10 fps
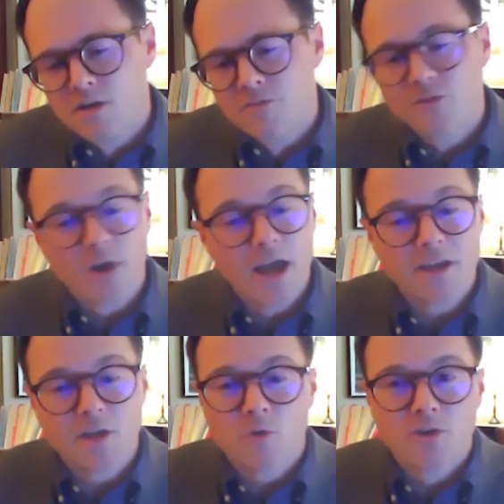For
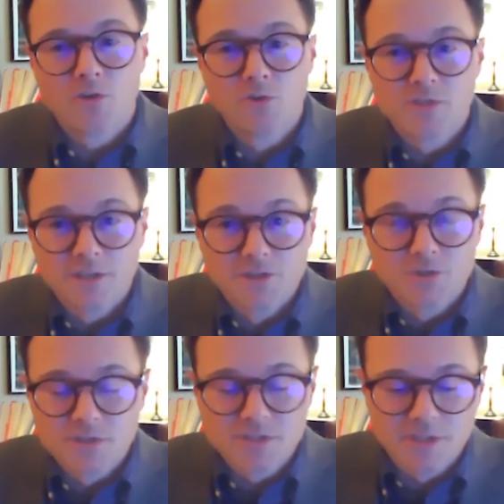anyone who's
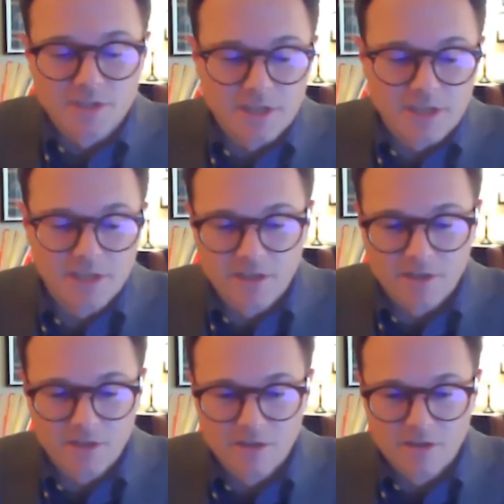interested
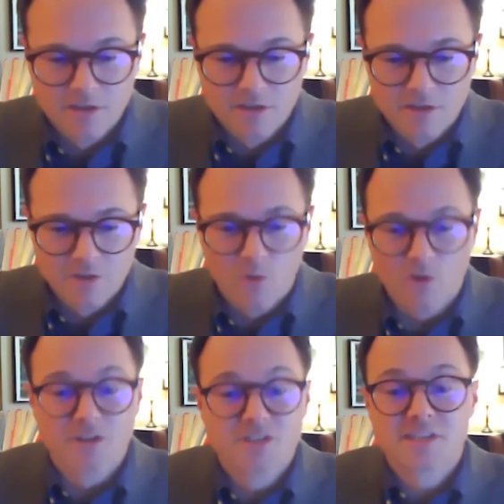in
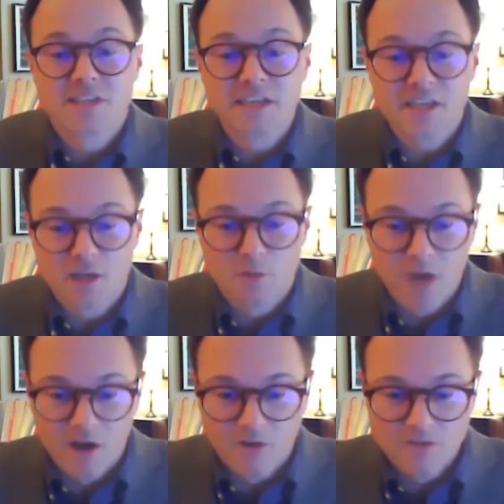or is thinking
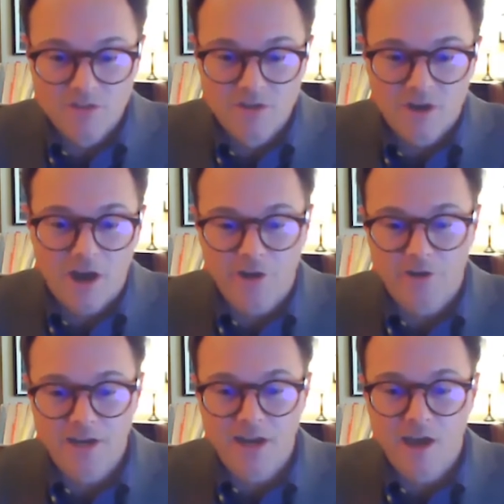about
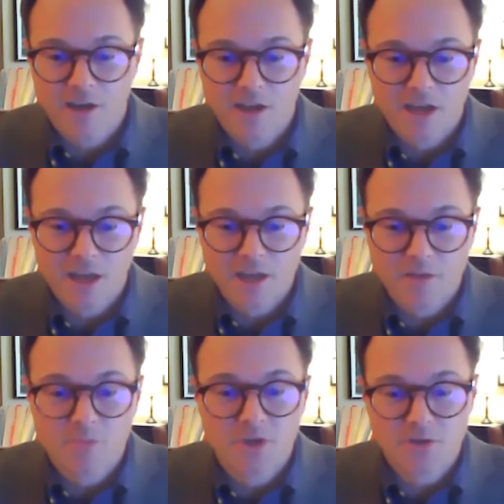hiring on a
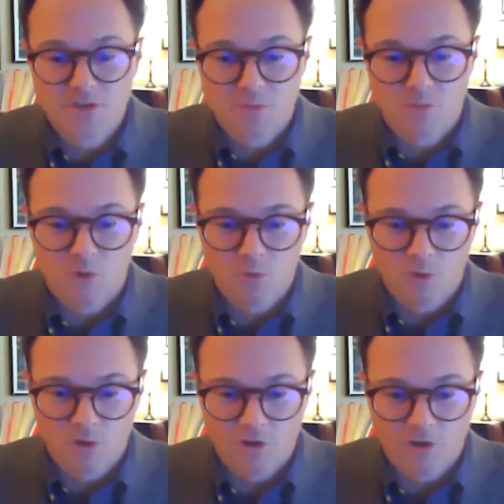peer support
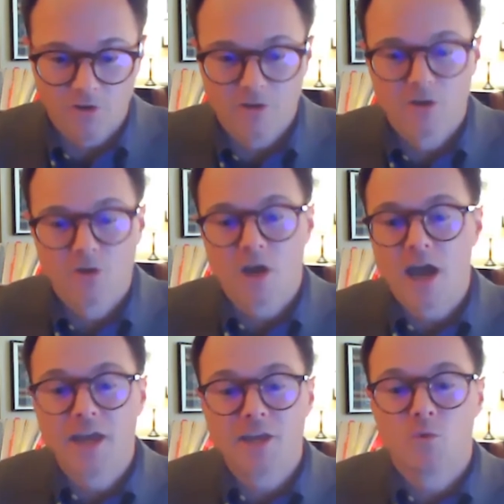worker,
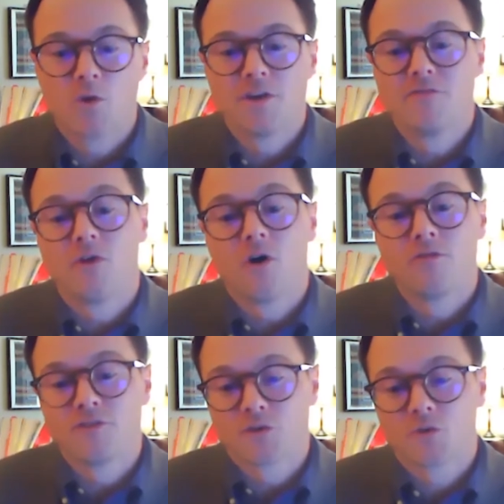anyone
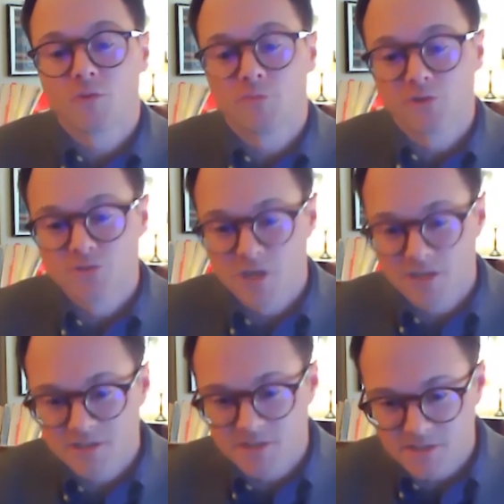involved in the criminal
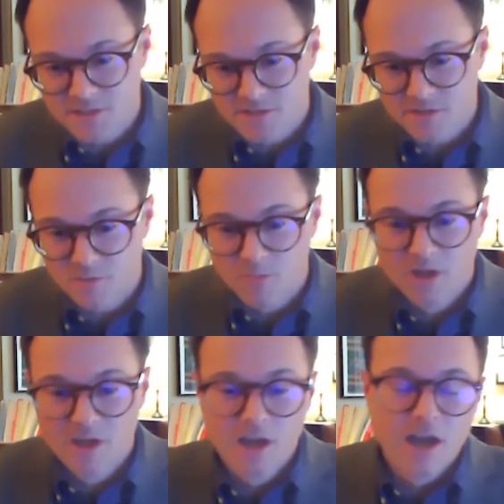justice system,
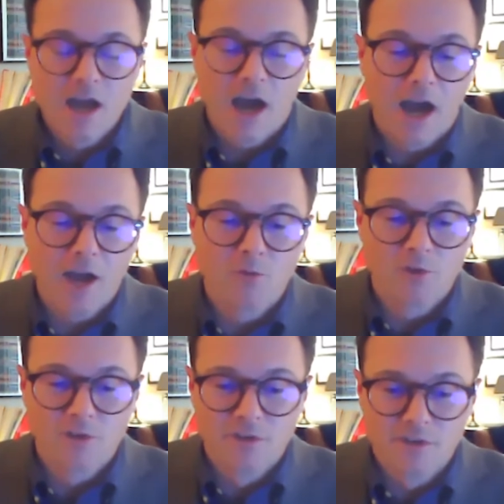I
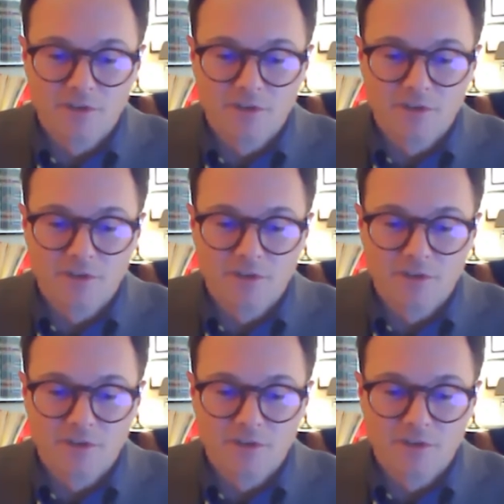would